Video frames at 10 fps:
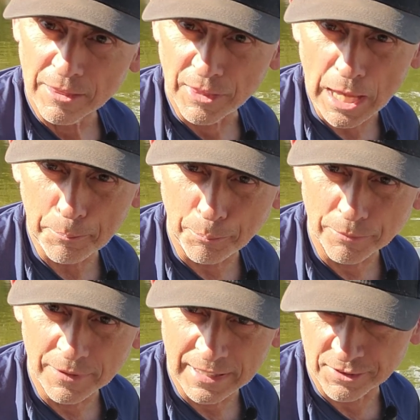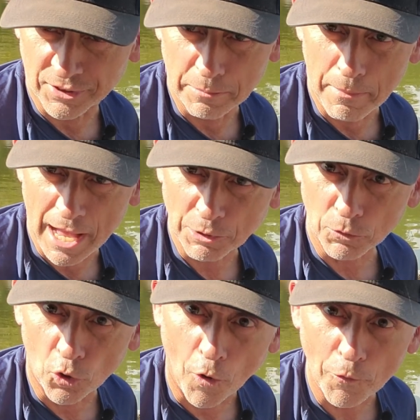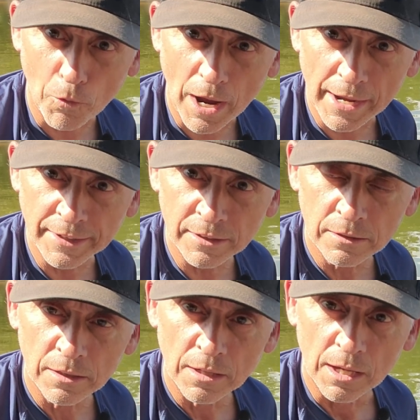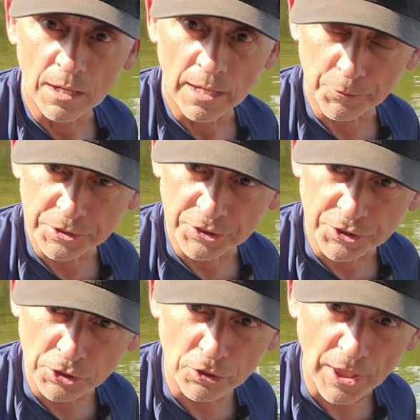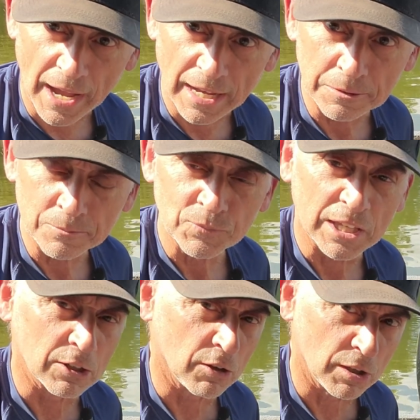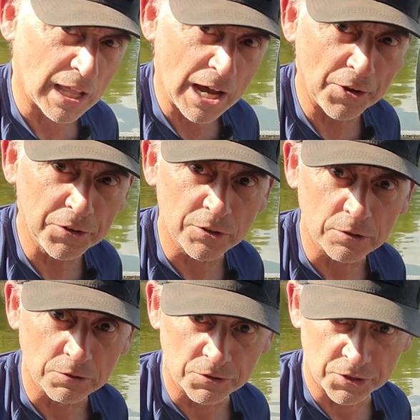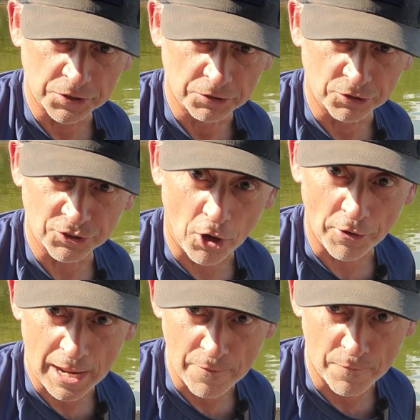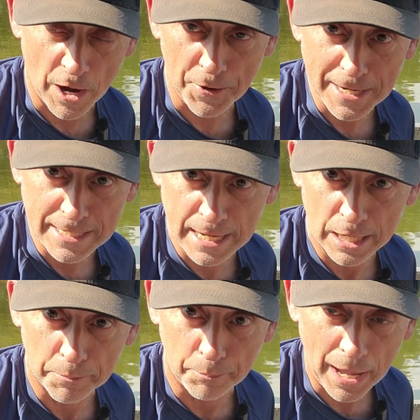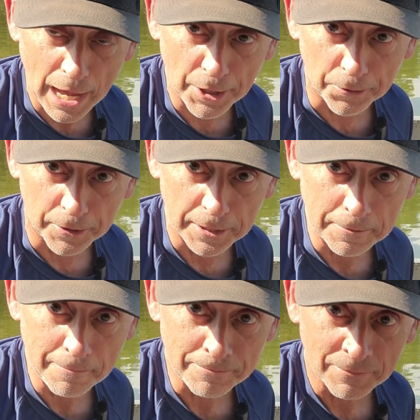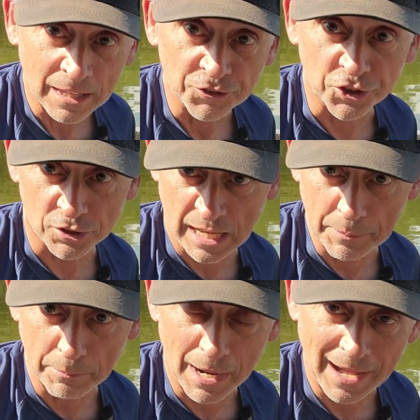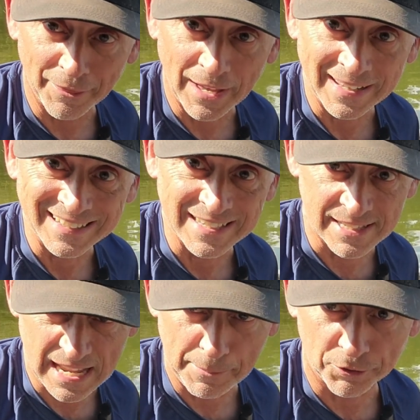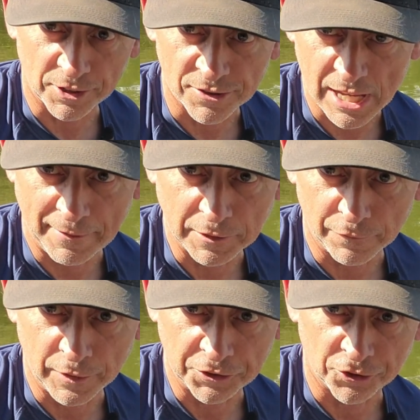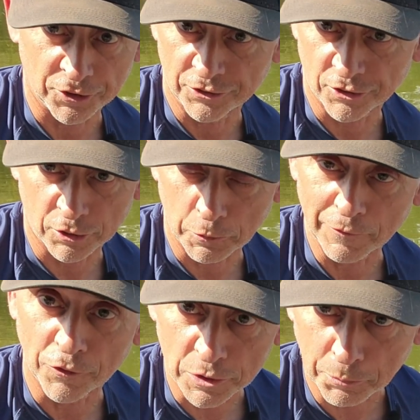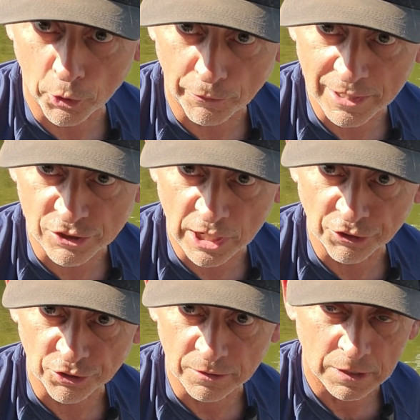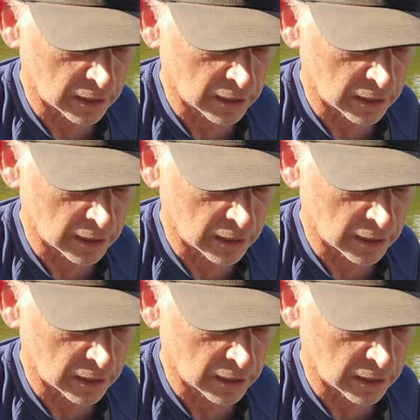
That is the manual override. And when you do that, it'll allow you to start a very dead battery. Just keep in mind that it disables the safety features, such as the reverse polarization.